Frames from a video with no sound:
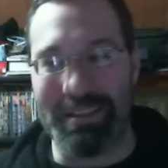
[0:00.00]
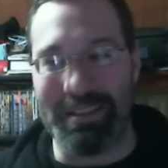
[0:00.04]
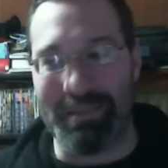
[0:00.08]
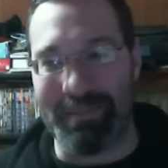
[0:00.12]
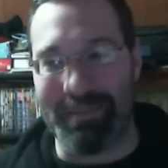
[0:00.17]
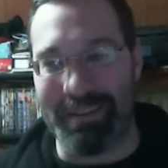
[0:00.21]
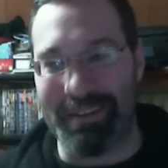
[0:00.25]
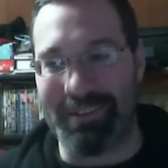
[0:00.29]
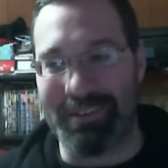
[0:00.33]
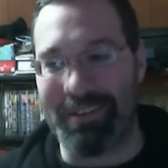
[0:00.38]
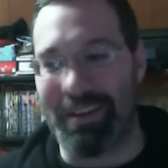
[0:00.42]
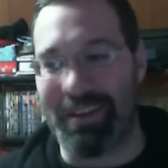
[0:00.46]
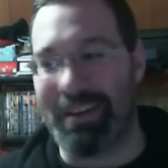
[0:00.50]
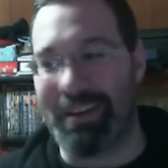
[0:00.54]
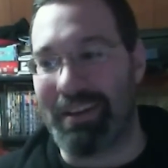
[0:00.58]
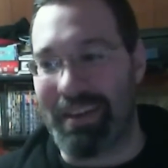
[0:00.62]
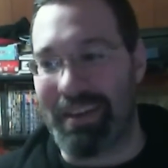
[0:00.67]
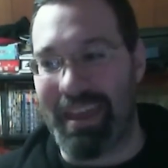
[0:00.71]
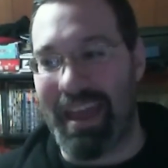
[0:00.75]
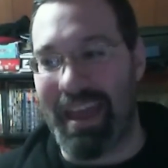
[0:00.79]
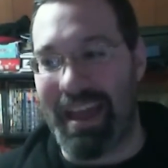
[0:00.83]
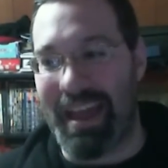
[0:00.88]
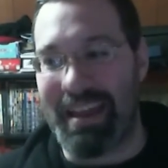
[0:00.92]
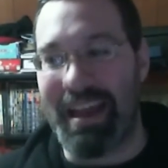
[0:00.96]
I mean, okay,
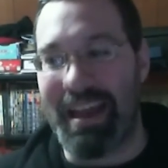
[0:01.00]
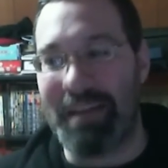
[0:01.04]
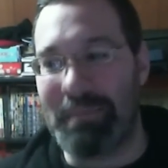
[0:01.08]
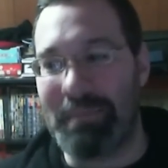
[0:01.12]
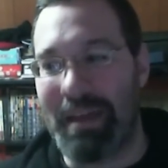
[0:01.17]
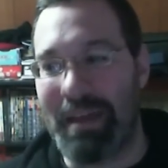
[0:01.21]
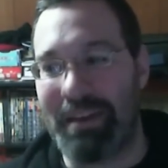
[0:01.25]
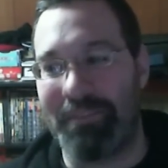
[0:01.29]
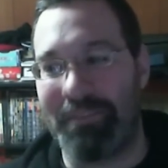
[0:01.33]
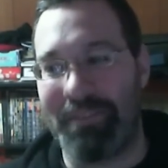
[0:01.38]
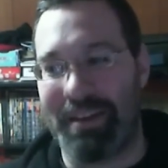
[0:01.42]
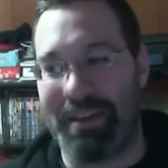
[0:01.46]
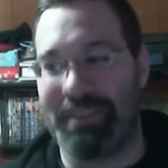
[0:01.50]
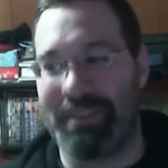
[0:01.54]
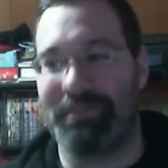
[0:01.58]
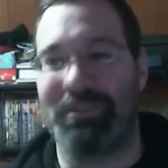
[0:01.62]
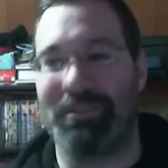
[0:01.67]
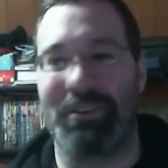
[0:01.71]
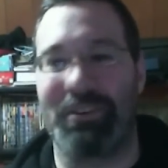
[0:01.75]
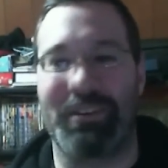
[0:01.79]
I'm not a fan of